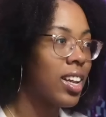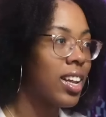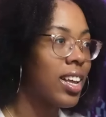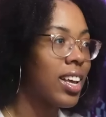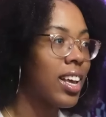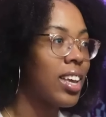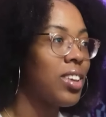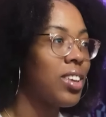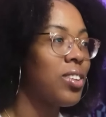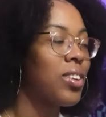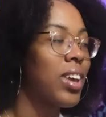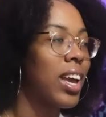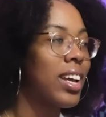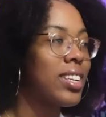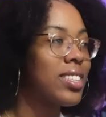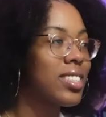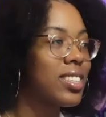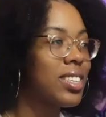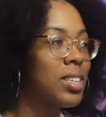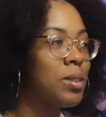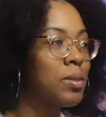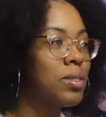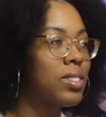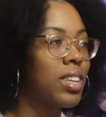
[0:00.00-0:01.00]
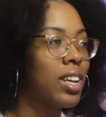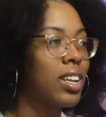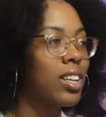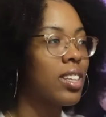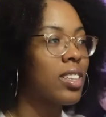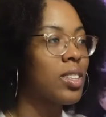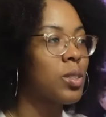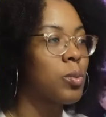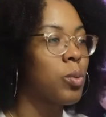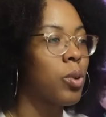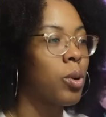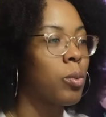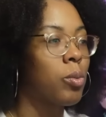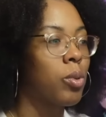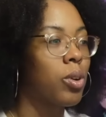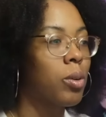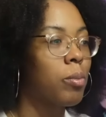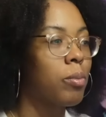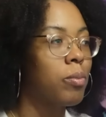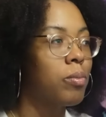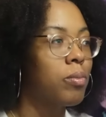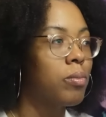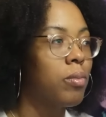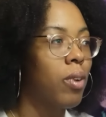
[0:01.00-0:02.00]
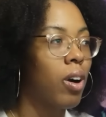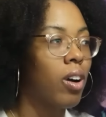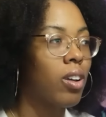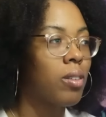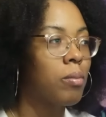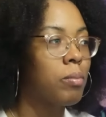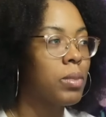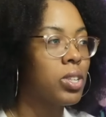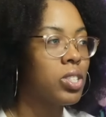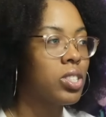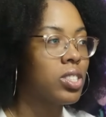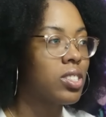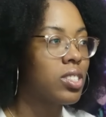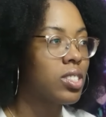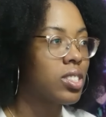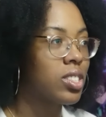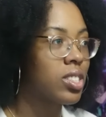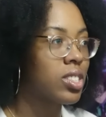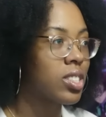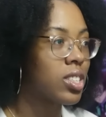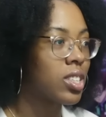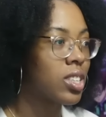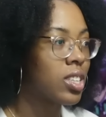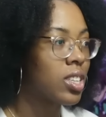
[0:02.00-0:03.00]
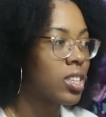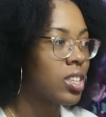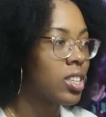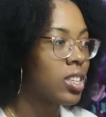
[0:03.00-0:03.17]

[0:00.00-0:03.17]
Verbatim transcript: Like you can't just keep sending this poor boy on missions.